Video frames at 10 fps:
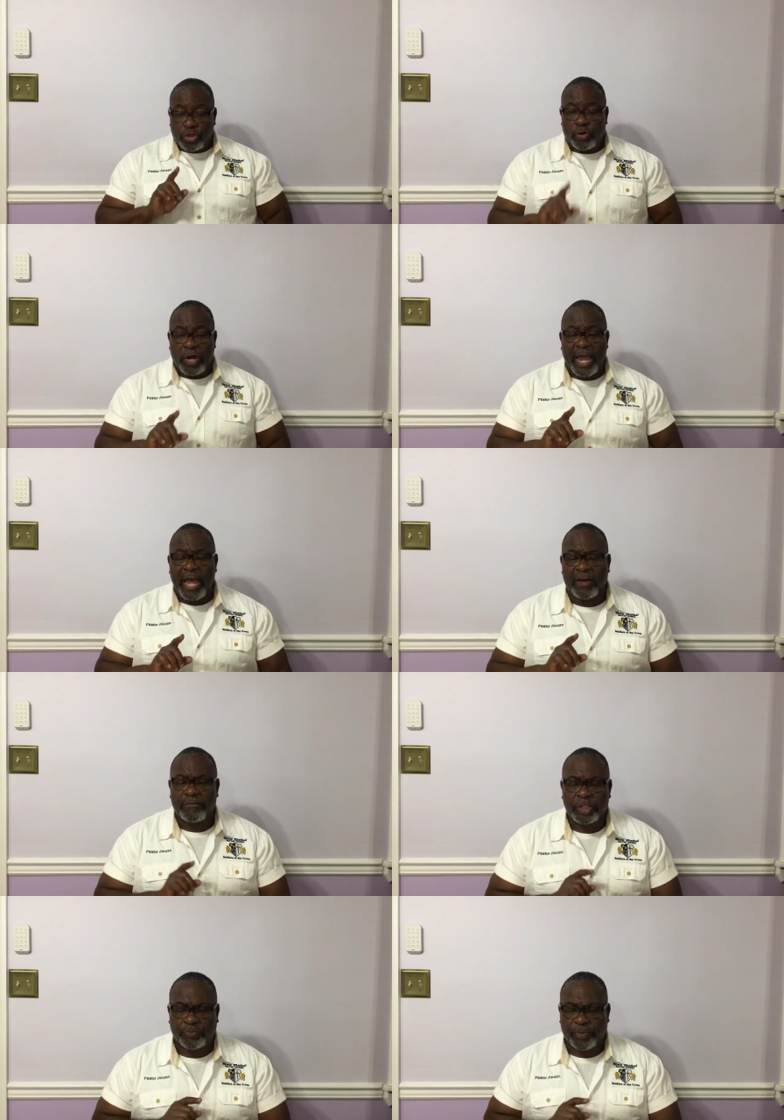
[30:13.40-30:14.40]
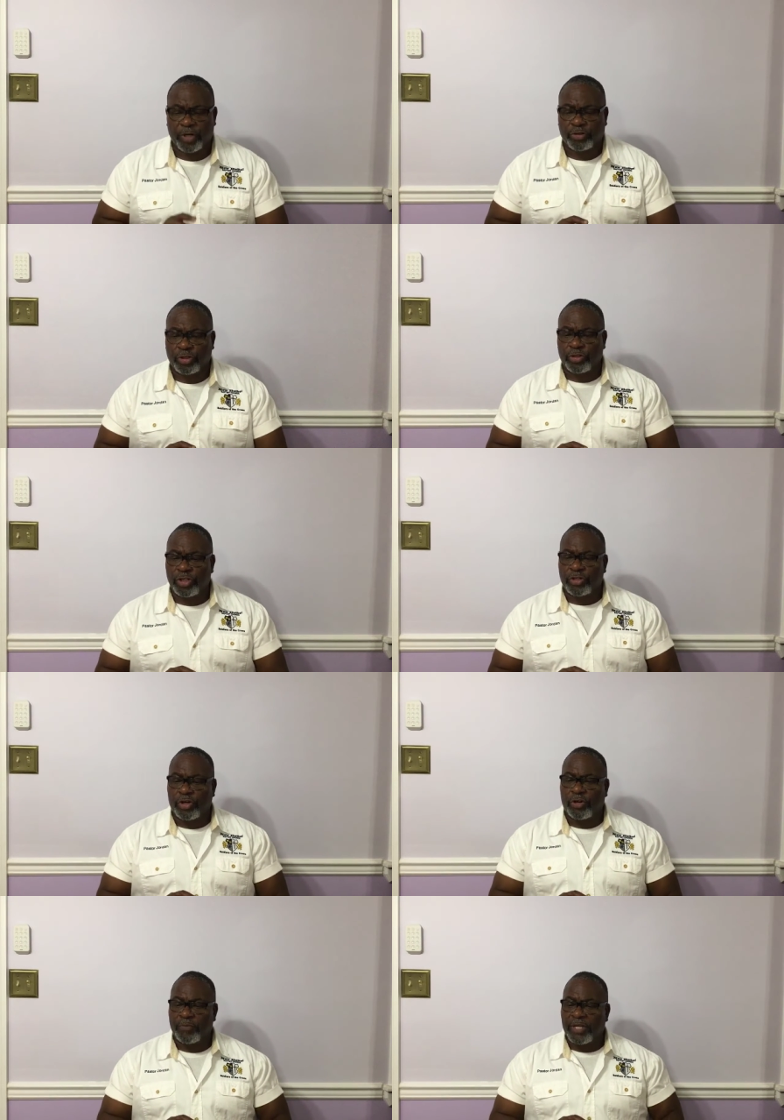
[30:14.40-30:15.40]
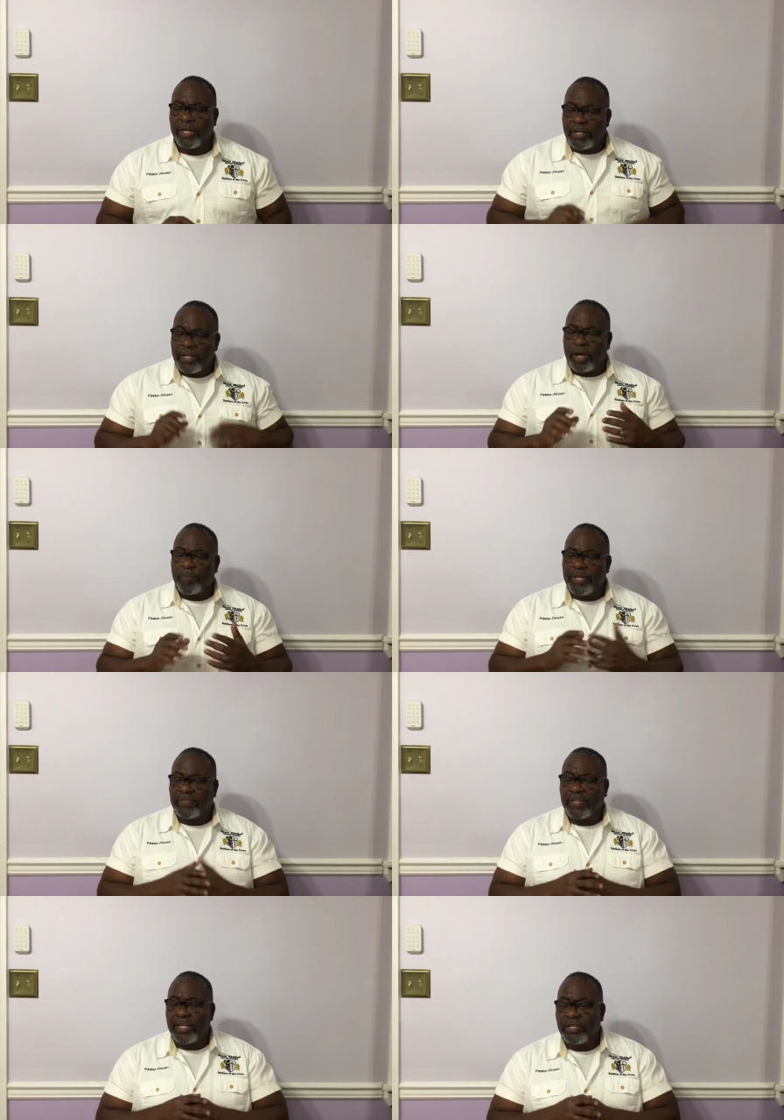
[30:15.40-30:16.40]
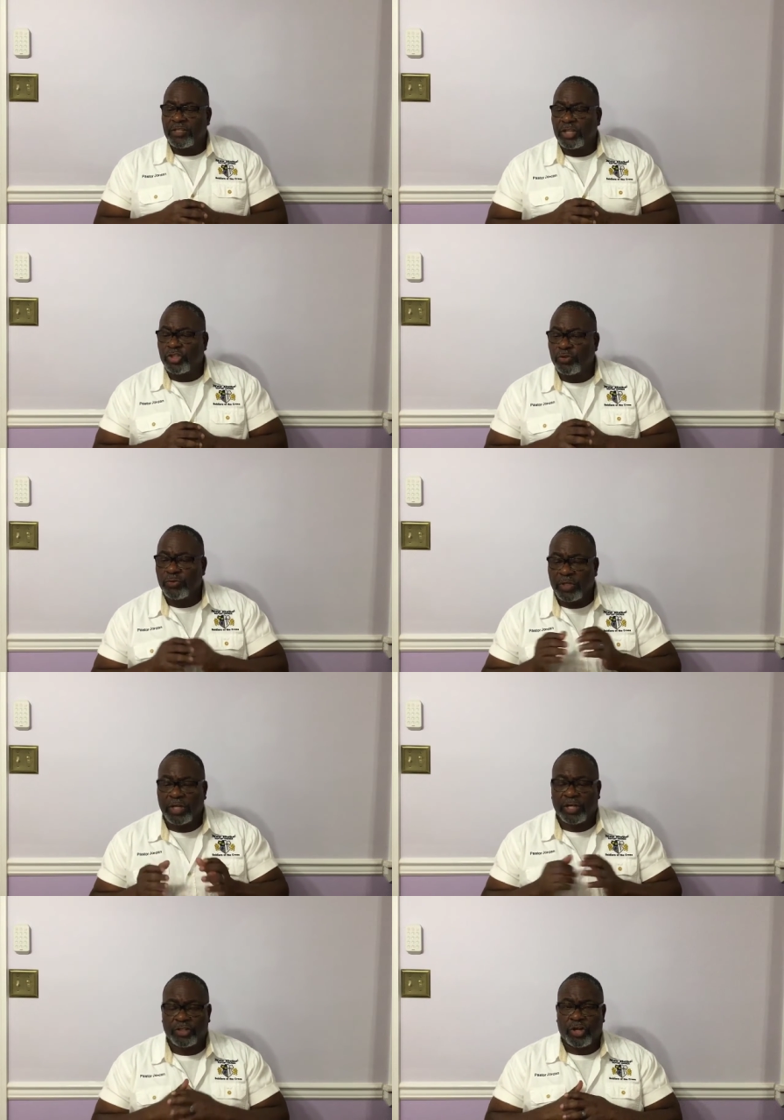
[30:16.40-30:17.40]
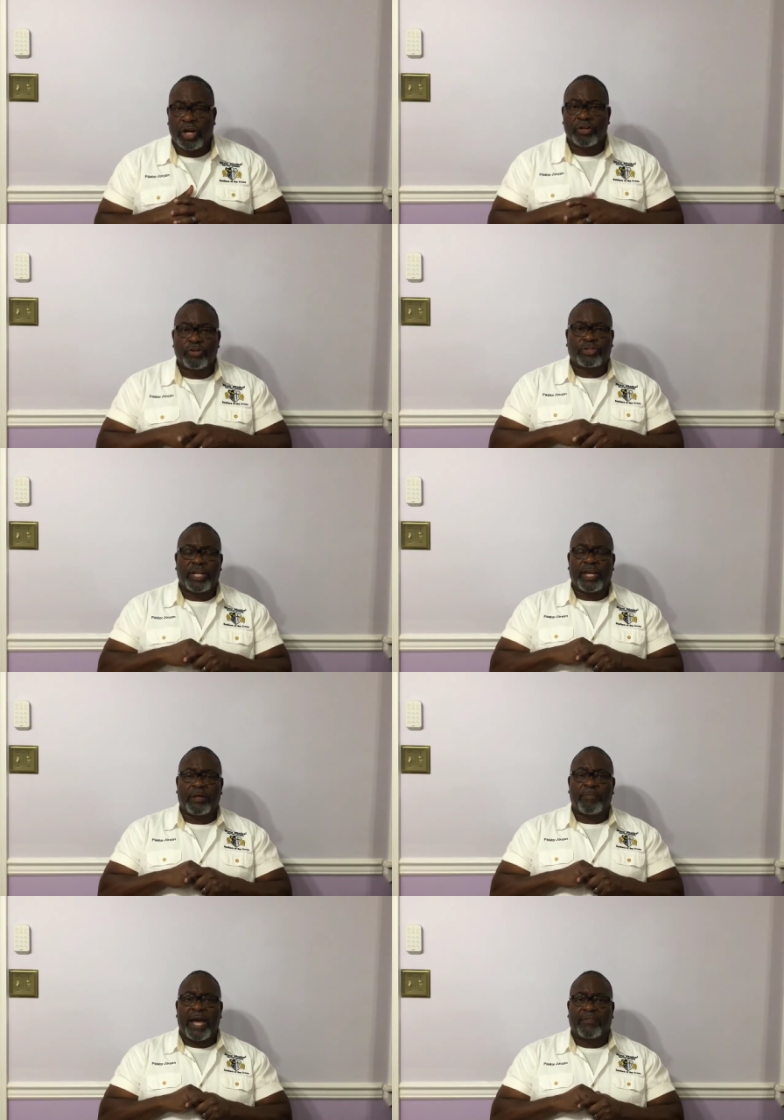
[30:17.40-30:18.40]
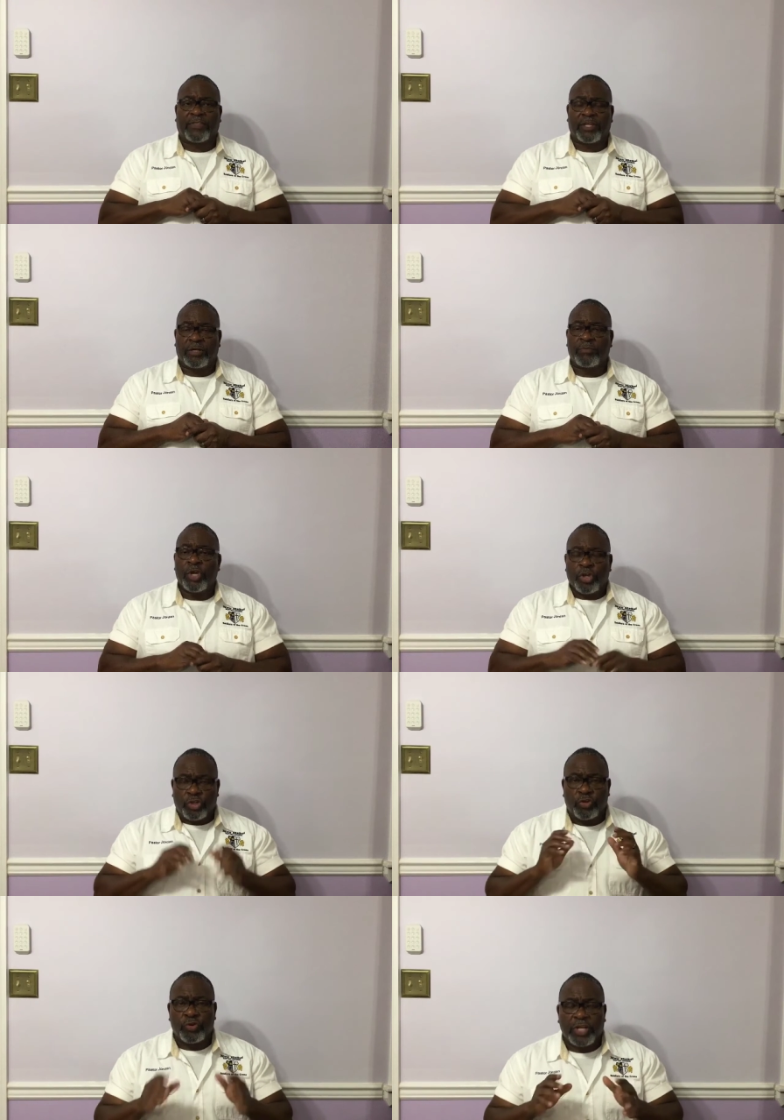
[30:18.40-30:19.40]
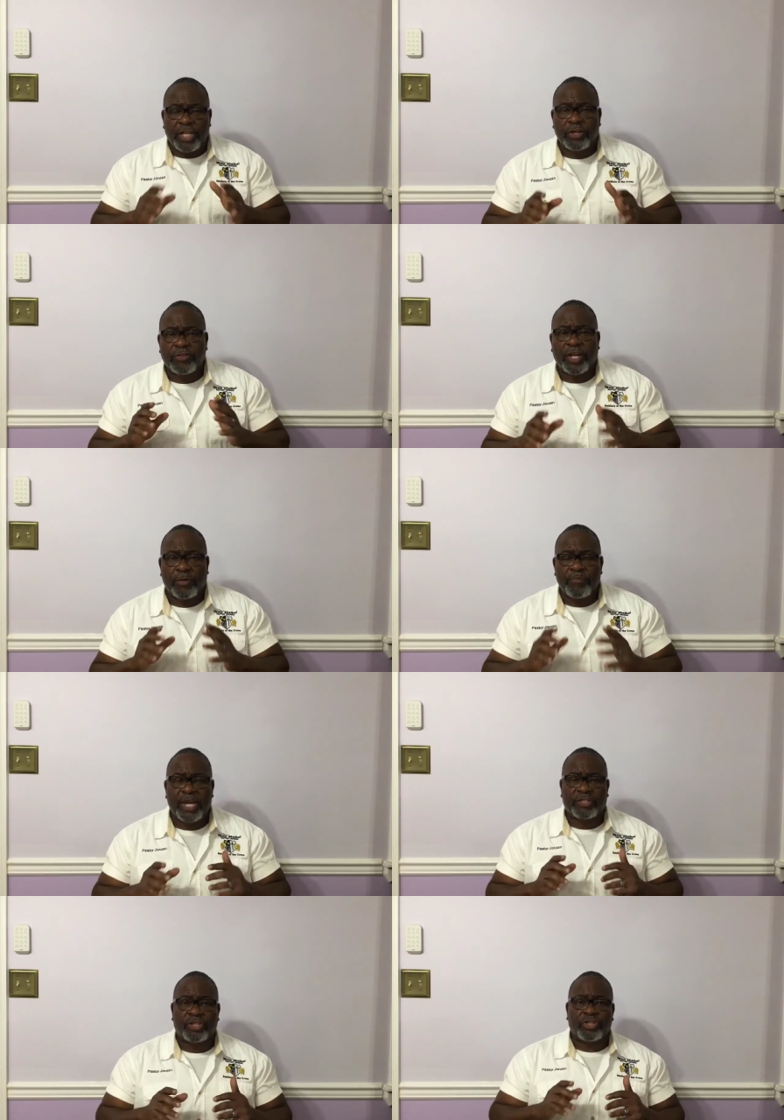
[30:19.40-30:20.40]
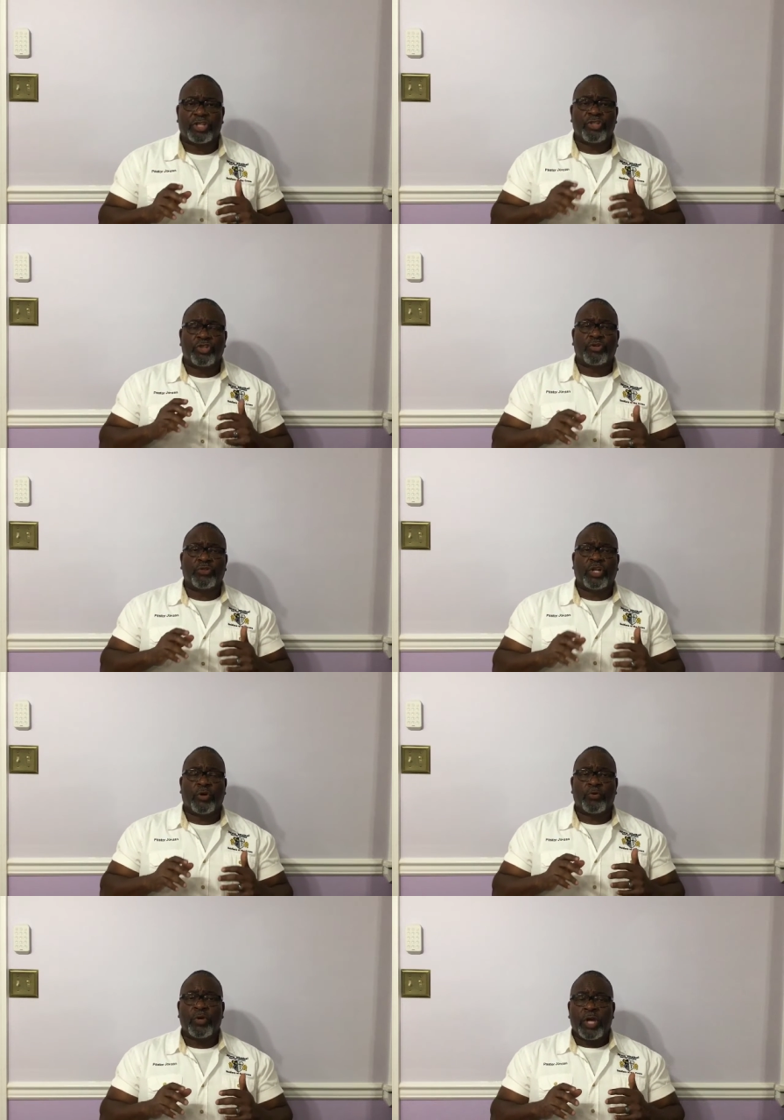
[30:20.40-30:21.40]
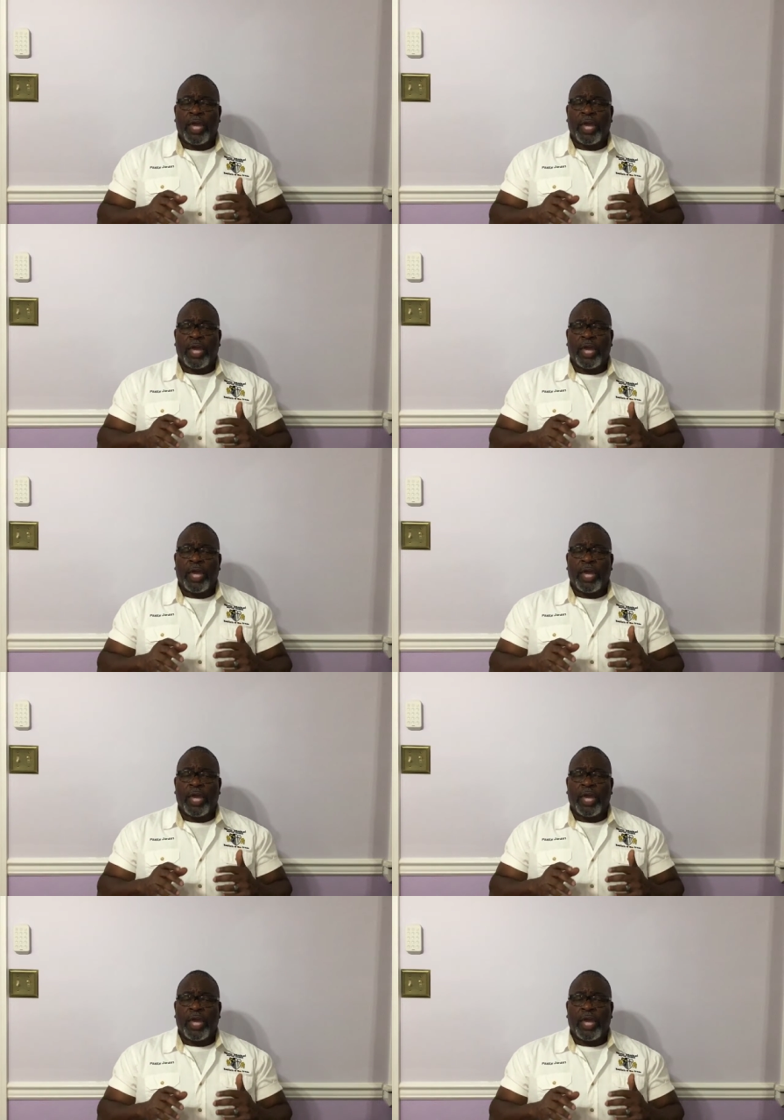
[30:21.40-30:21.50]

You'll have spiritual discernment. There'll be things that you will un- understand about them. You'll hear their message and you'll know.